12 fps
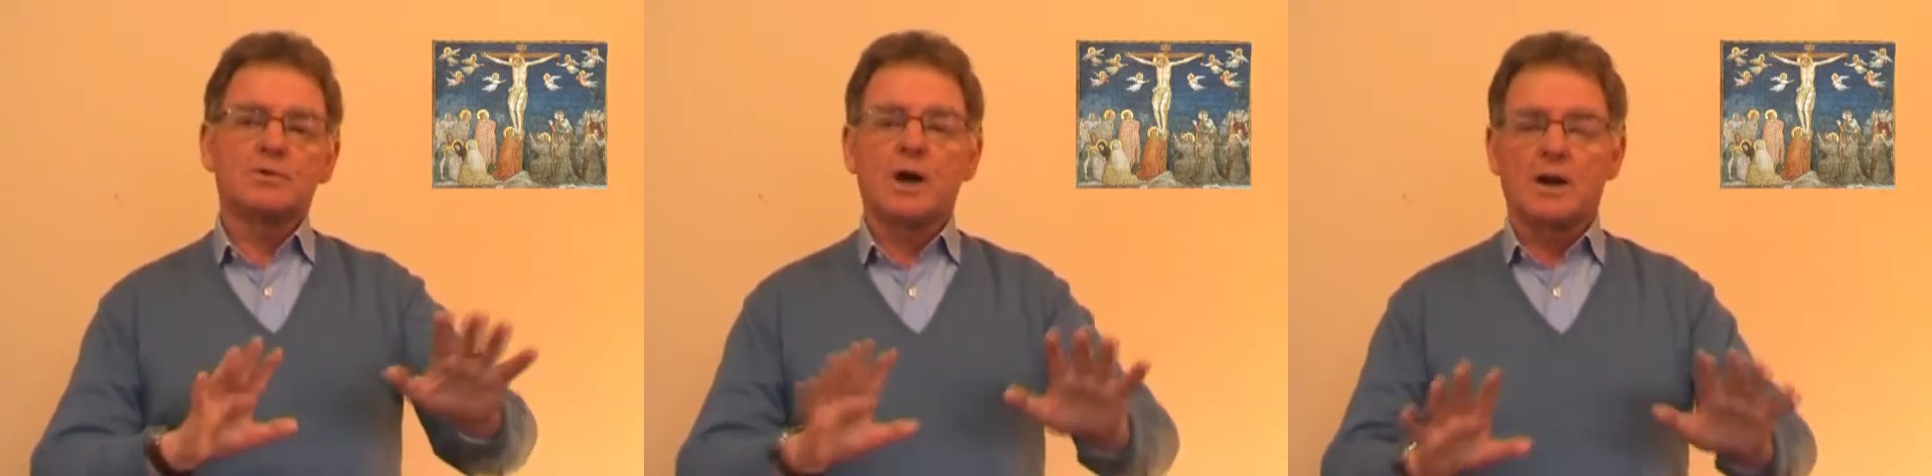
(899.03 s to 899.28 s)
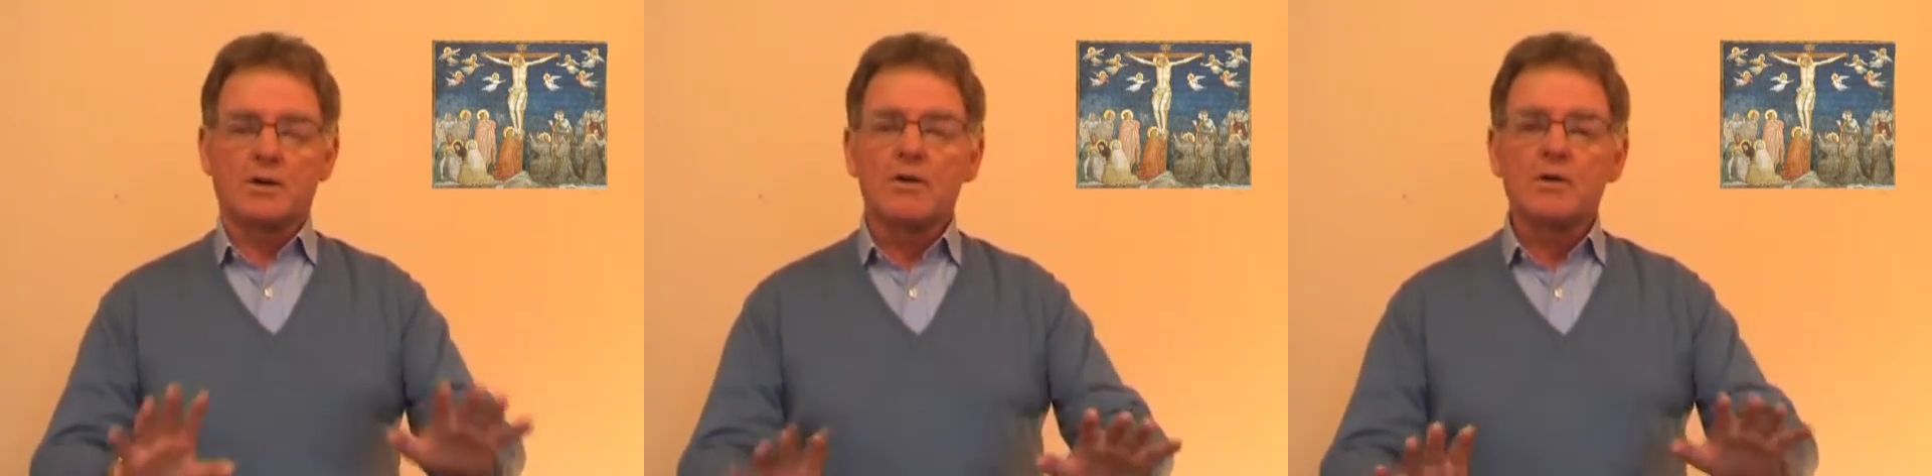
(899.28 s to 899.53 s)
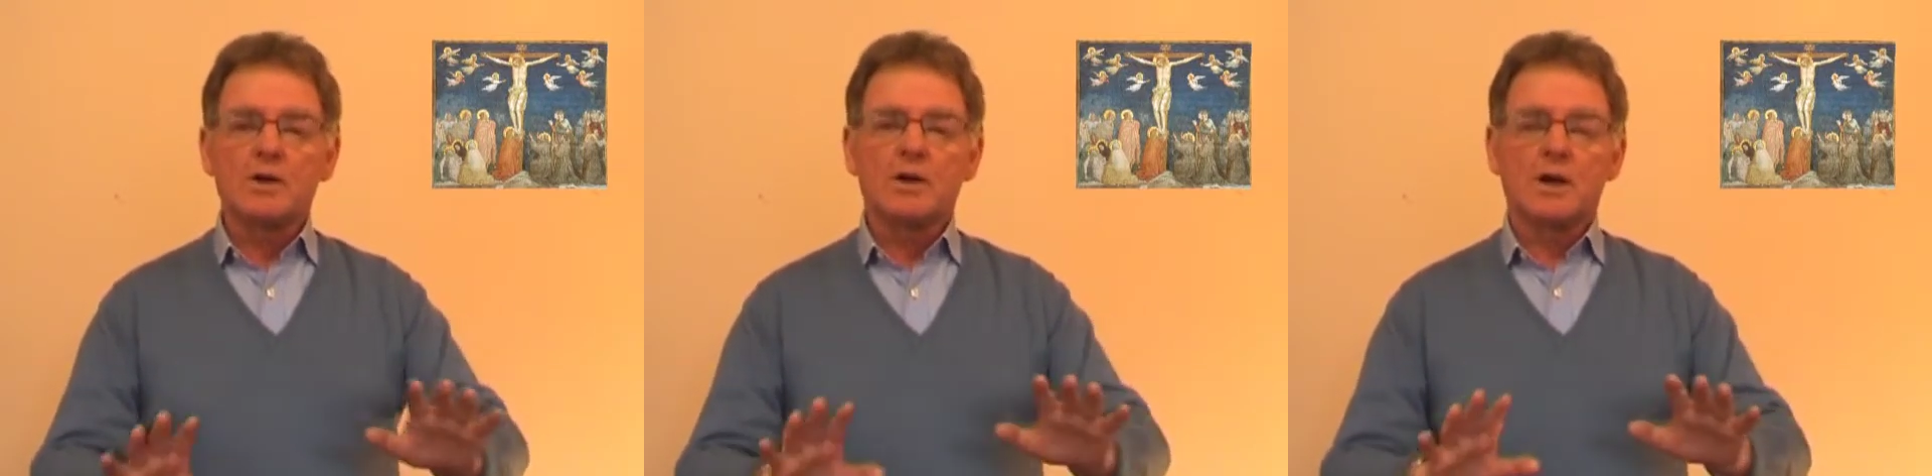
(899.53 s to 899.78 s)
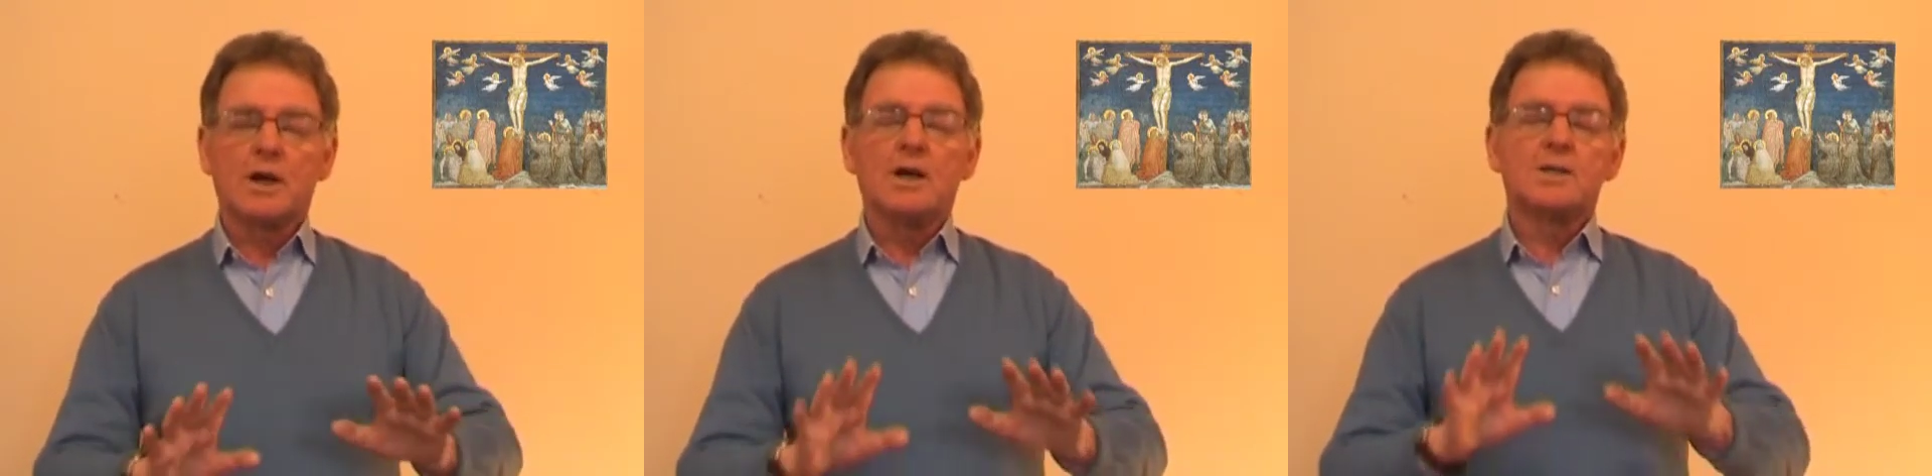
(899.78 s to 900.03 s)

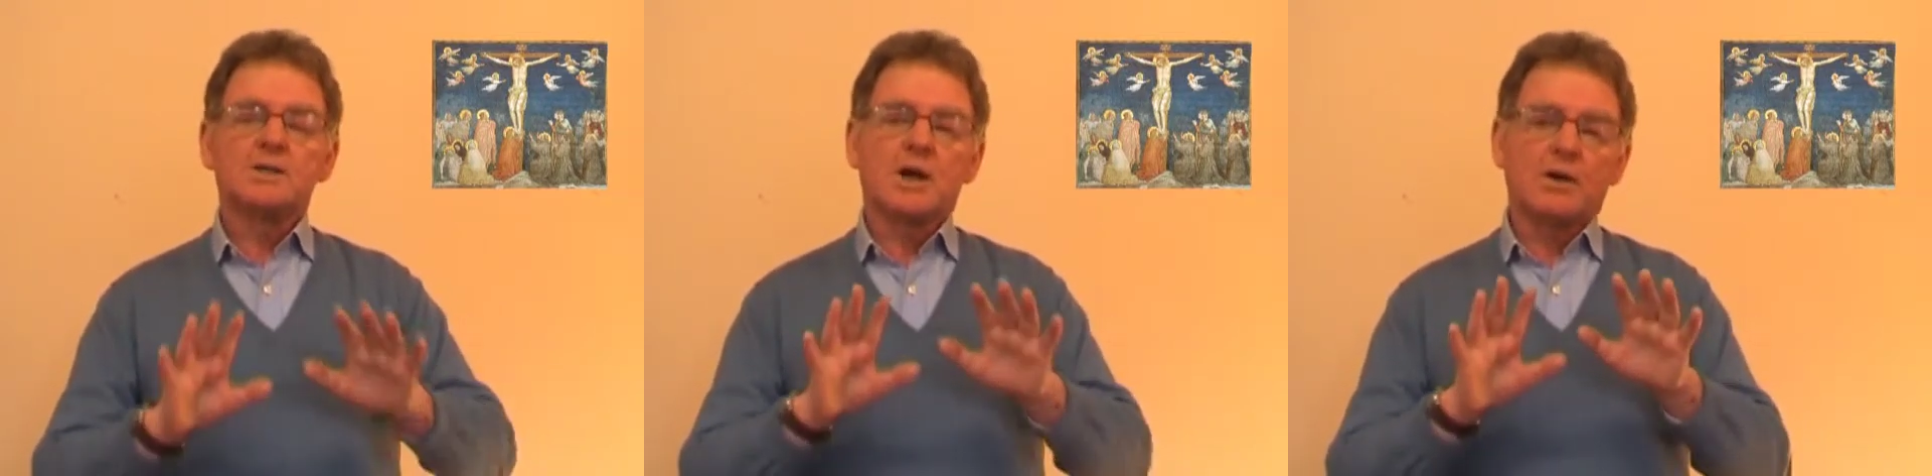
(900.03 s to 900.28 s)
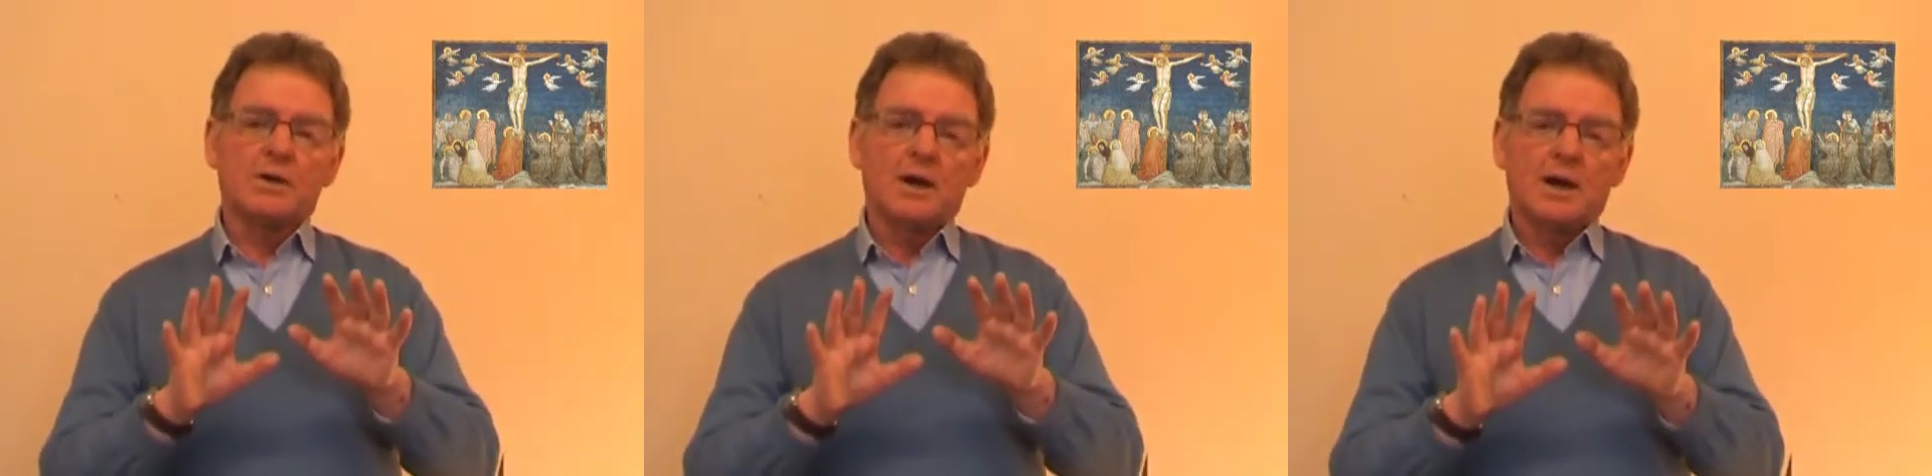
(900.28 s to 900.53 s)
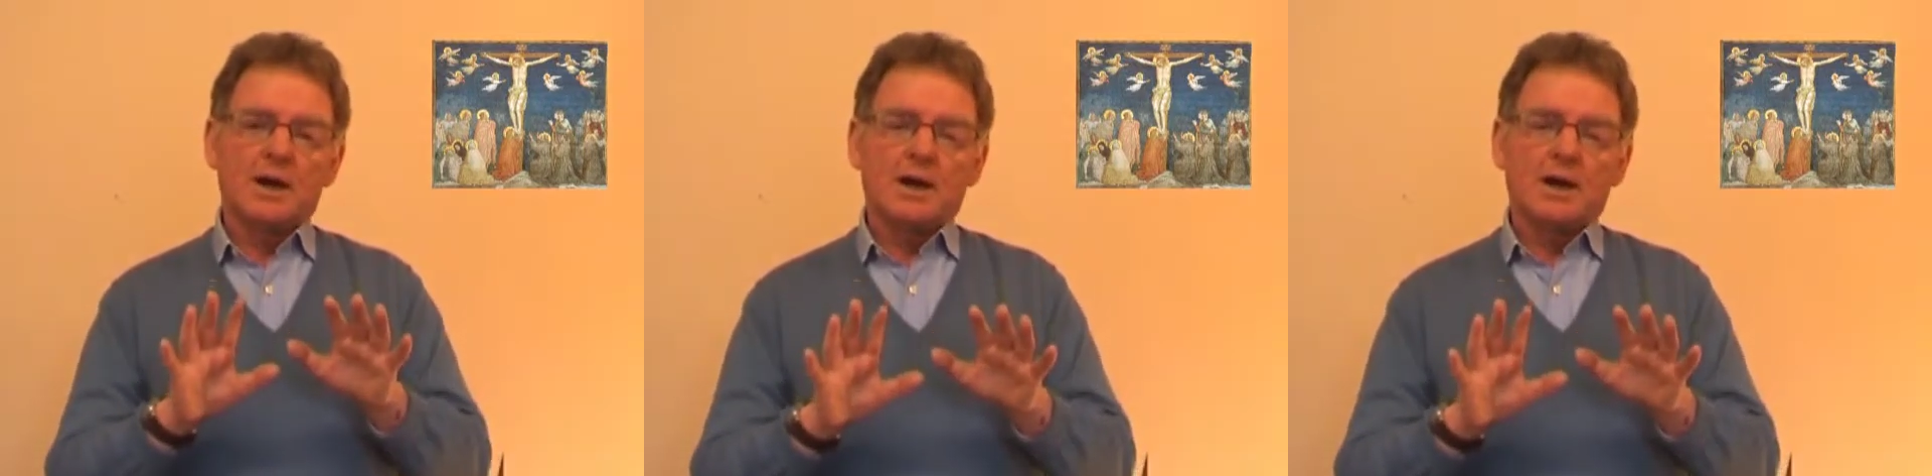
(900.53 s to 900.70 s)
well. So